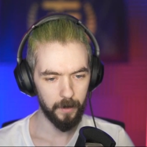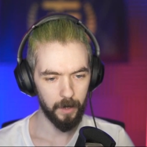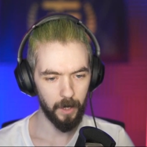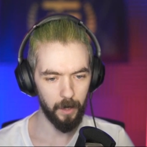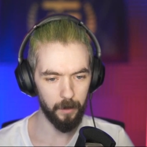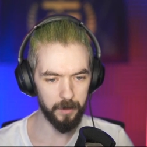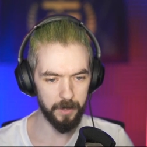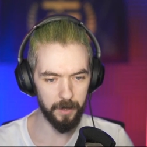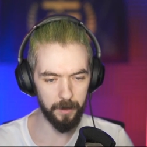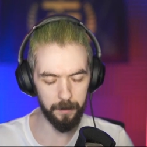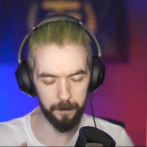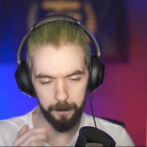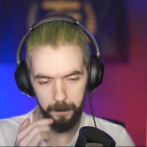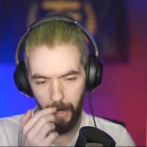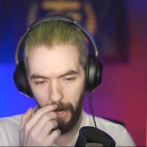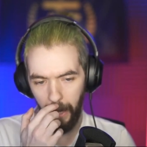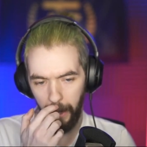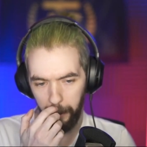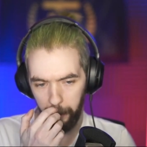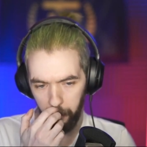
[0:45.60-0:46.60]
I was a
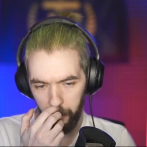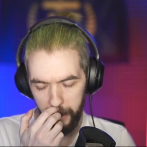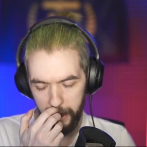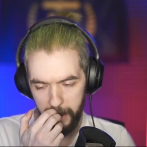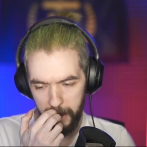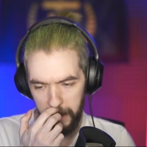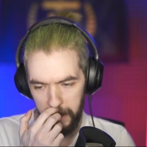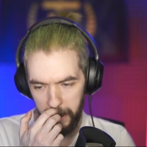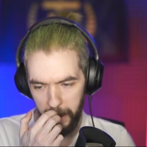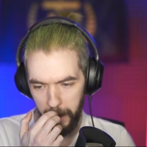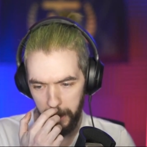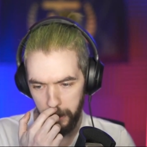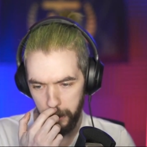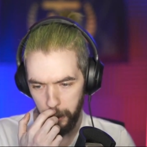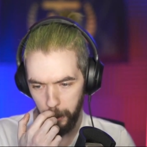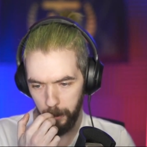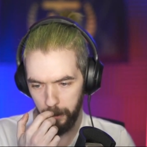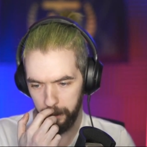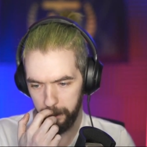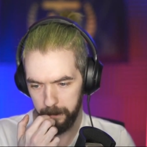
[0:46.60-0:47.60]
angry
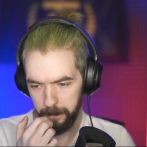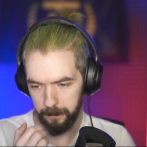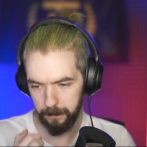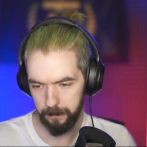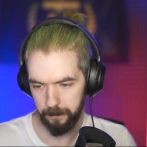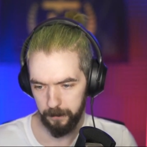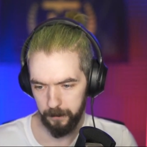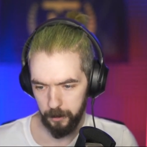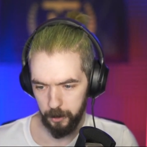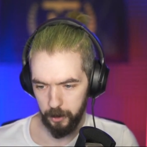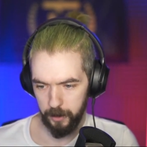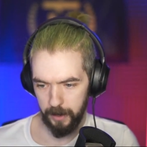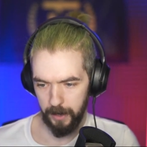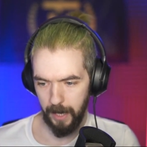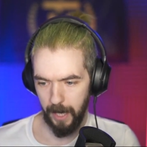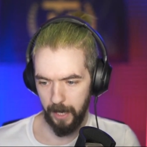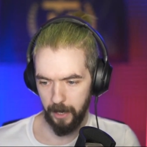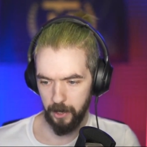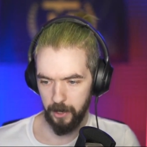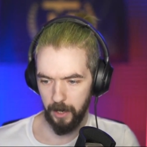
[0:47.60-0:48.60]
teenager and just
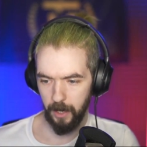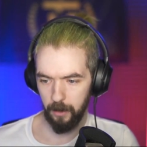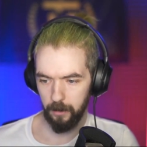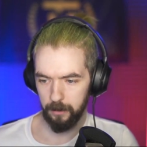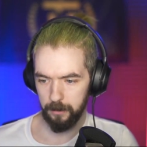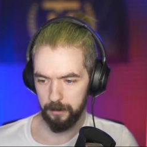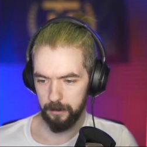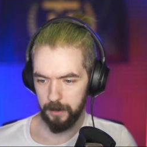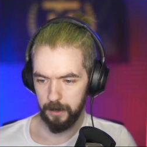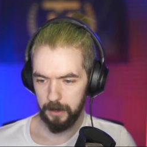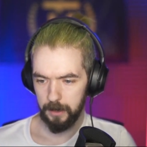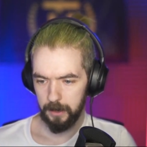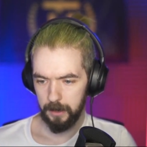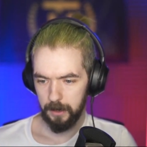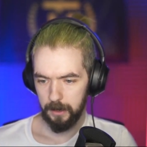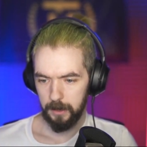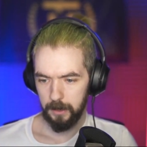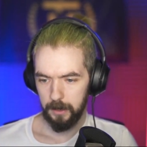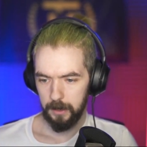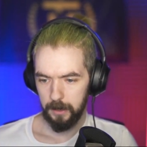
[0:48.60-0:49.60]
lashed out
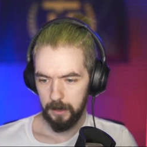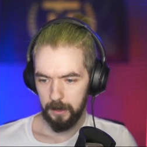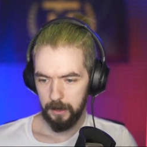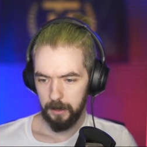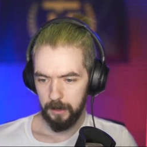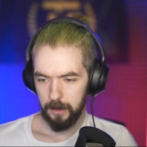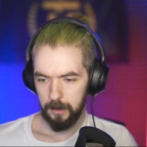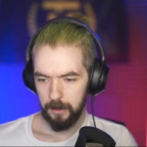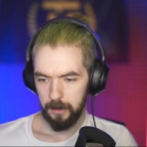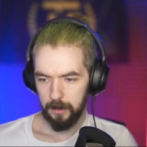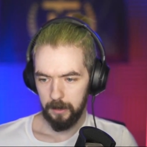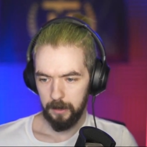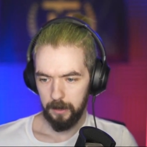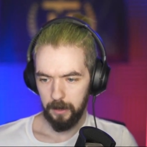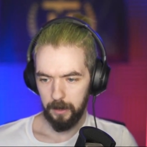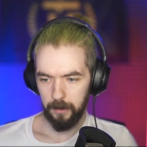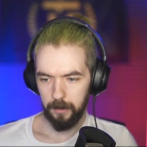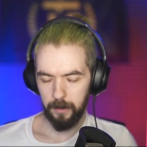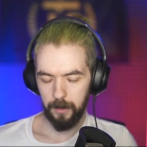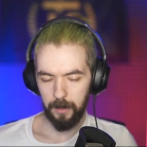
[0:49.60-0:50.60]

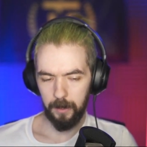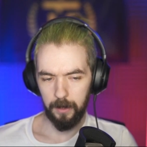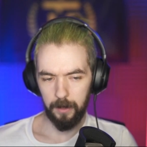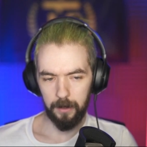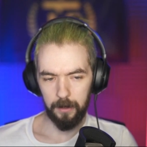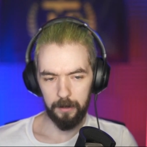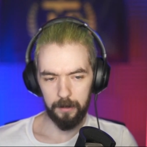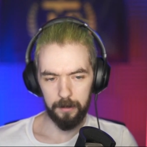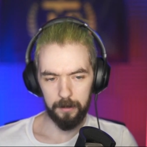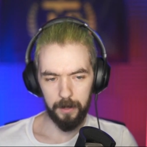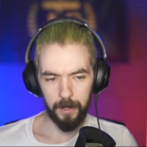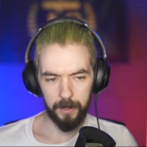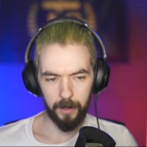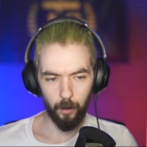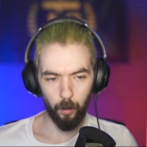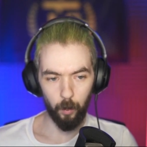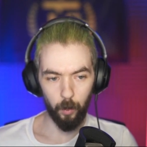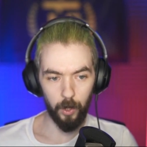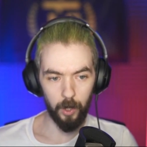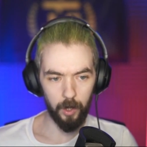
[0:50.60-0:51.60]
at the
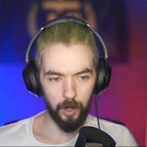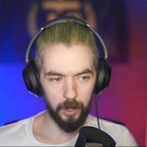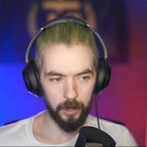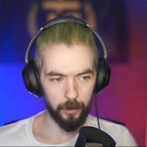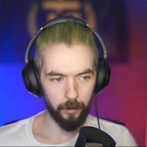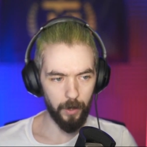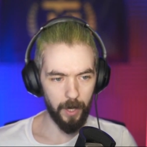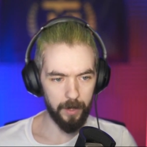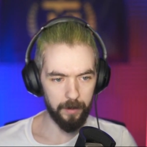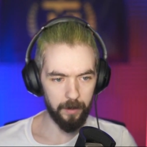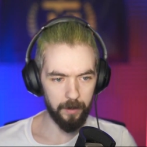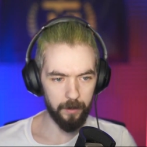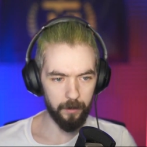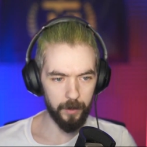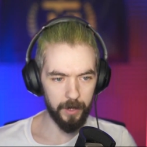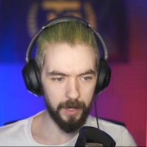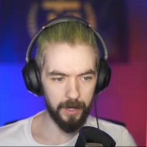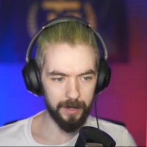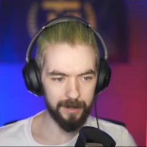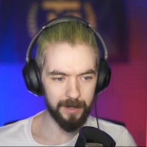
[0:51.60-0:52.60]
world rather than
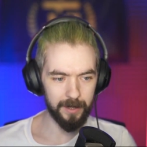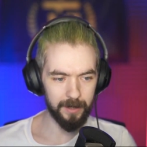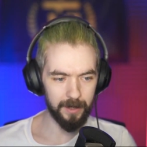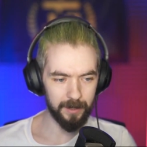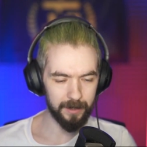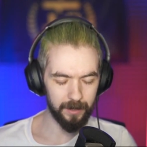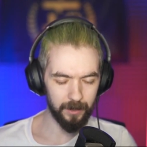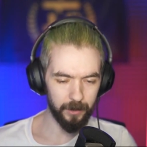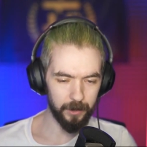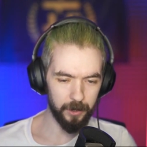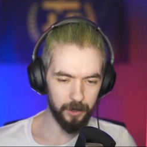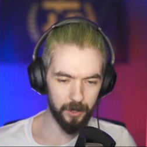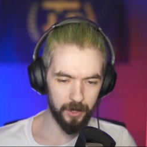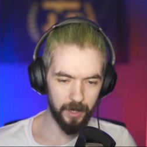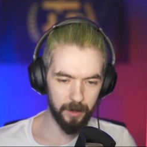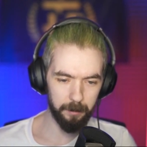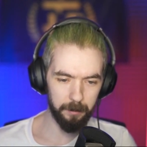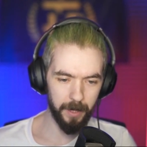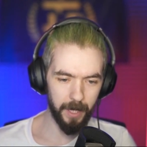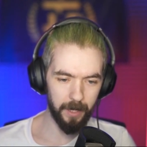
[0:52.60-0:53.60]
realizing like, no, you're just
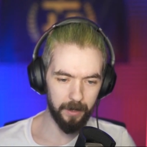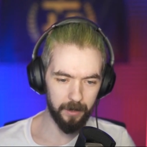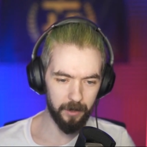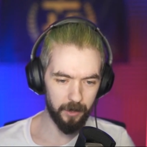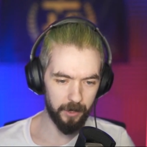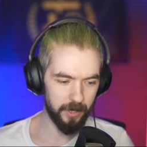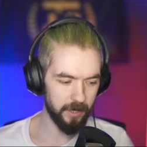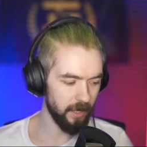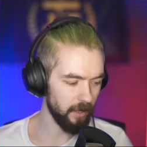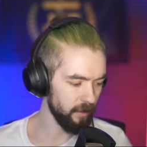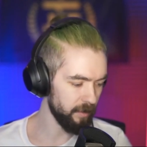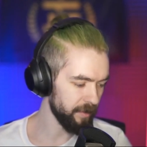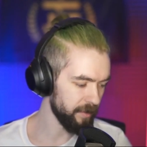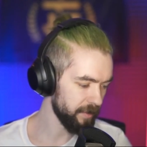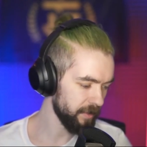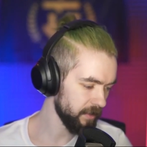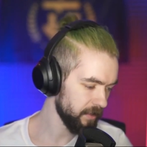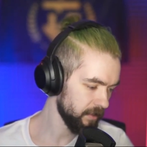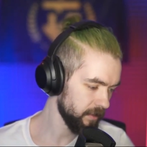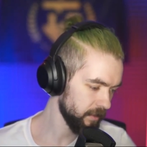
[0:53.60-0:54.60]
getting mad at
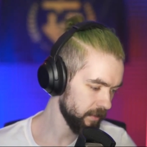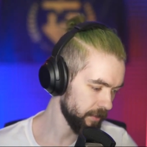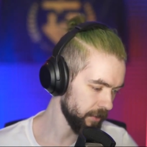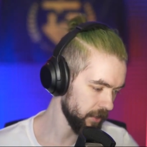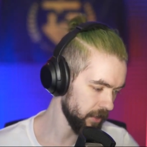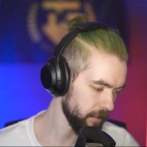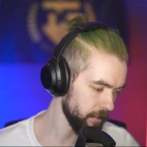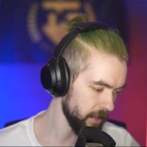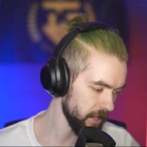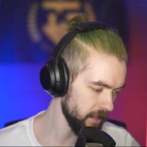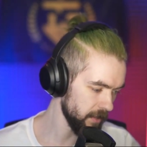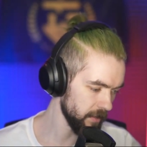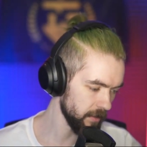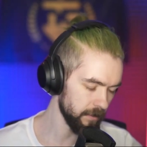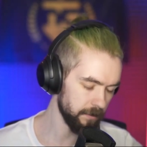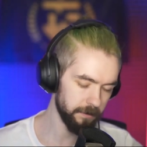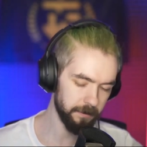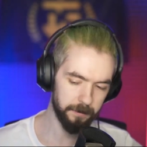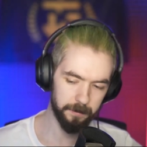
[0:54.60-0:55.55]
yourself for some reason.